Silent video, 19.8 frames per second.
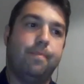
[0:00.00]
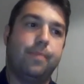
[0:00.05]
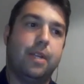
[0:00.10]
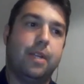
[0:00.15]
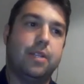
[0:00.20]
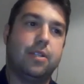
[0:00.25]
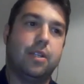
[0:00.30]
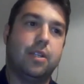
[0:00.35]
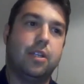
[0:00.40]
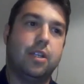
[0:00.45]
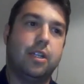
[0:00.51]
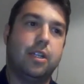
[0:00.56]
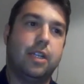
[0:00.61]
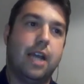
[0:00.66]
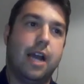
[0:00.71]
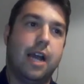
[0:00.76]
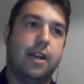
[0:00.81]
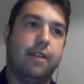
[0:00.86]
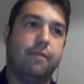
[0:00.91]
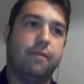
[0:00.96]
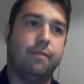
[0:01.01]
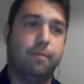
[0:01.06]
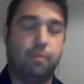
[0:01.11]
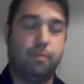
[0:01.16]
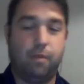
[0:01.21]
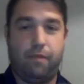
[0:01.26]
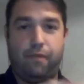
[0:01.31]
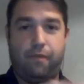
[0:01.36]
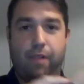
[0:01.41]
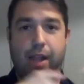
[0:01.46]
It's a good kind of
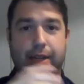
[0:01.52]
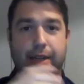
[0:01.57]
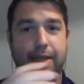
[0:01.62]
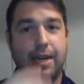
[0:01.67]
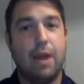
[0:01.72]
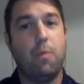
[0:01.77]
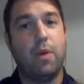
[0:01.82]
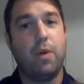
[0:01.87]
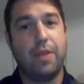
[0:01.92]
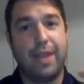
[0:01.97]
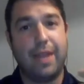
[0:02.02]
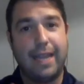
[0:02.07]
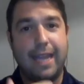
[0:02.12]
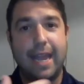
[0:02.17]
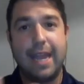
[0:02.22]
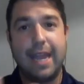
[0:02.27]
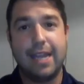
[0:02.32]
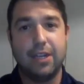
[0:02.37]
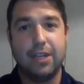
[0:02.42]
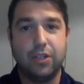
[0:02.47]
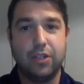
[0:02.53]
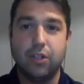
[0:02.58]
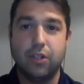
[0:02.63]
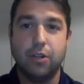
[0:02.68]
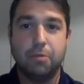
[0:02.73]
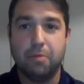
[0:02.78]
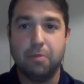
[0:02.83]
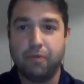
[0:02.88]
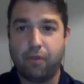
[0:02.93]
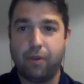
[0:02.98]
reflecting on what they can
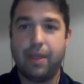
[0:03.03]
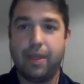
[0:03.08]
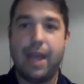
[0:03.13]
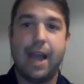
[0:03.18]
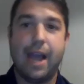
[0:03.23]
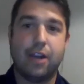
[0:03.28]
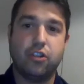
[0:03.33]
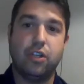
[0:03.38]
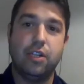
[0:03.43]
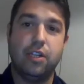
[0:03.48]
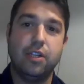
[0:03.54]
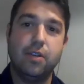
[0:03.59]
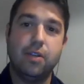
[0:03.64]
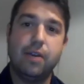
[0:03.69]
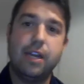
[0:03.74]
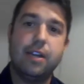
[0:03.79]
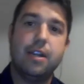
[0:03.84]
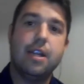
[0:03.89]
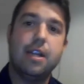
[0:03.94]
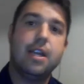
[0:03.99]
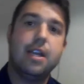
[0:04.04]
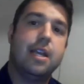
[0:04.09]
do before they actually do it.